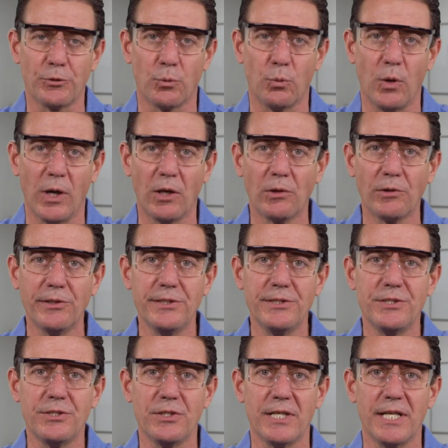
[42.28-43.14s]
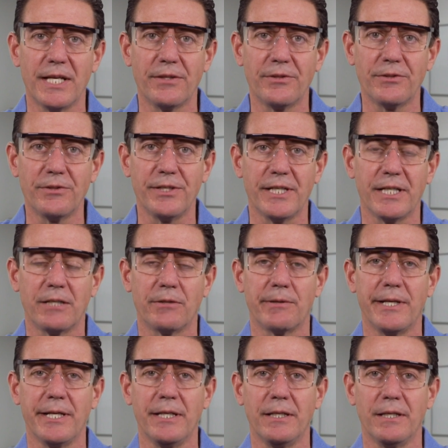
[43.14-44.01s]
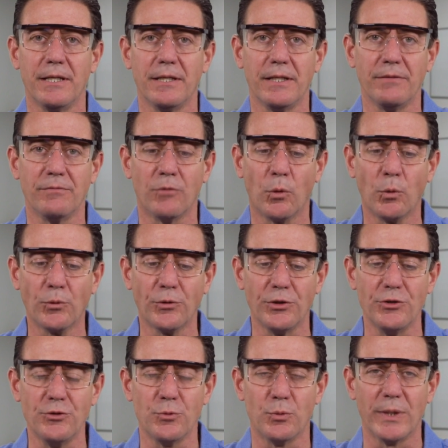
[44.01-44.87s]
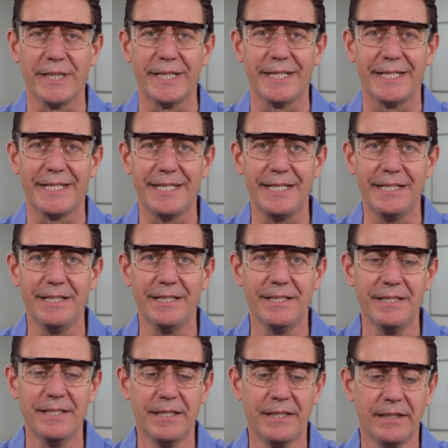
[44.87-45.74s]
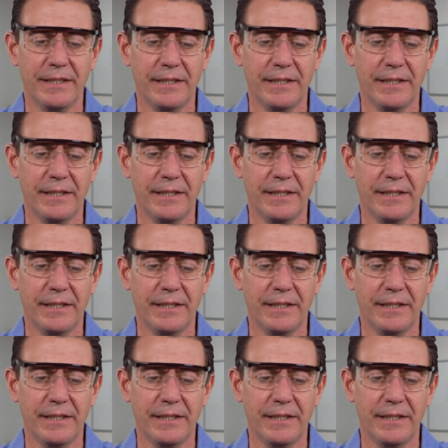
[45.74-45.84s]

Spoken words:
welded together, they create a voltage when heated.